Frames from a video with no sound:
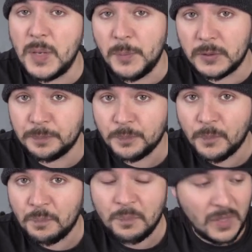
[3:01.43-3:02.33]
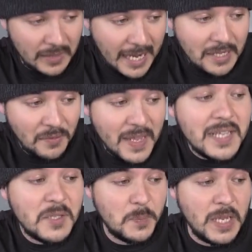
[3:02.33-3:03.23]
people, like
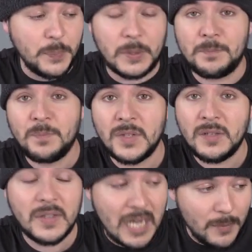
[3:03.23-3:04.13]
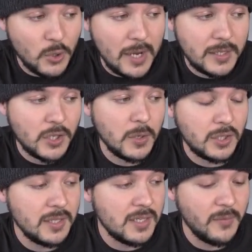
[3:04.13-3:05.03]
these people. The Democratic
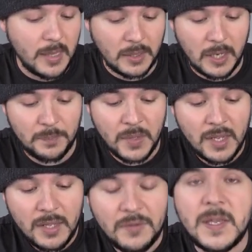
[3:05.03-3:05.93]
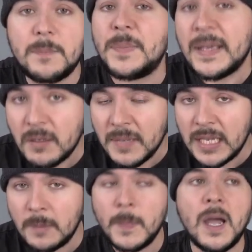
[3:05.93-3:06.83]
Socialists of America, the
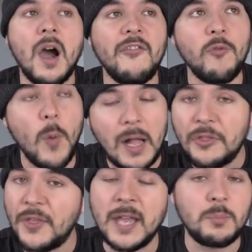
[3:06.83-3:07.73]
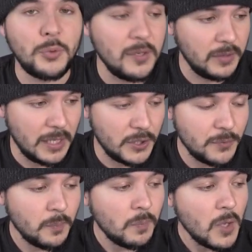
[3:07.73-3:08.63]
epitome of wealth and
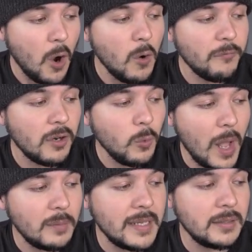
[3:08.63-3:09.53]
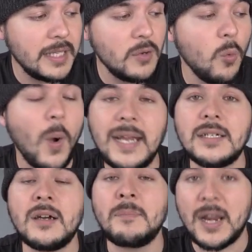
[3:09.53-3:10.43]
privilege, overwhelmingly
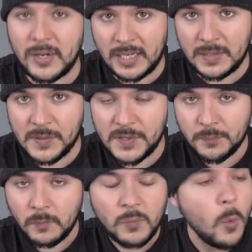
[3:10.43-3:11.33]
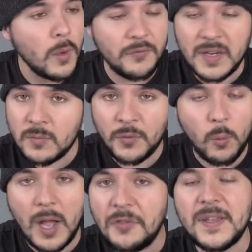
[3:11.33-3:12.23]
white Americans one of the, the
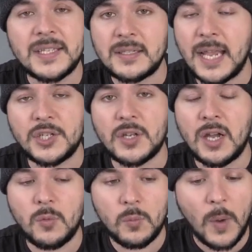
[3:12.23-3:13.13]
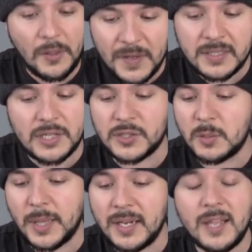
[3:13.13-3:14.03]
wealthiest nation, uh, wealthiest nations on
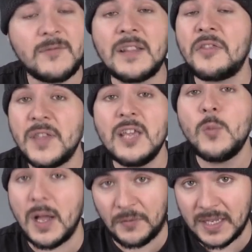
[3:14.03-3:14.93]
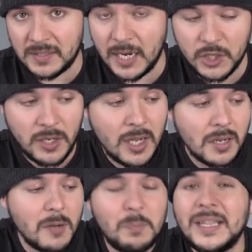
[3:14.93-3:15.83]
the planet, if not the wealthiest nation,
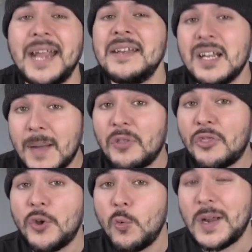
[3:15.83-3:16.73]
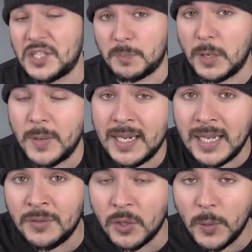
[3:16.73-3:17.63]
complaining about the whispering
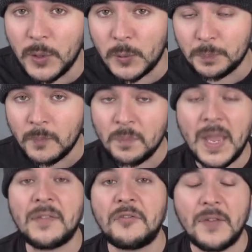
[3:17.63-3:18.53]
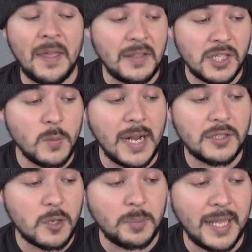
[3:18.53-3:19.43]
in the room, and the, and then someone
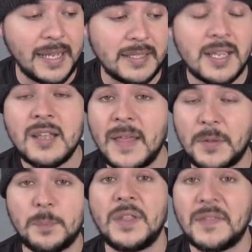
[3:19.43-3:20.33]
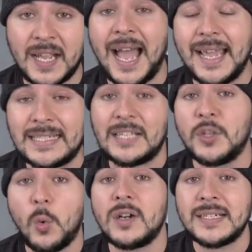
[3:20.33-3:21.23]
else complains that the that the guy said
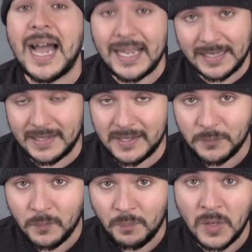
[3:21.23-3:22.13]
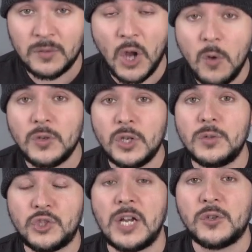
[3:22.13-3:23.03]
the word guys. Don't
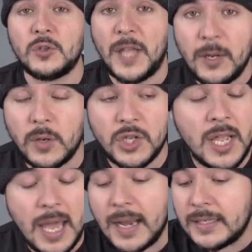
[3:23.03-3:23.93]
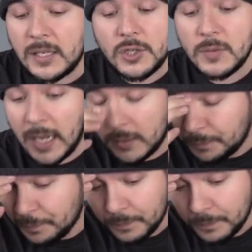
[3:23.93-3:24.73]
use gendered language, and I kid you not,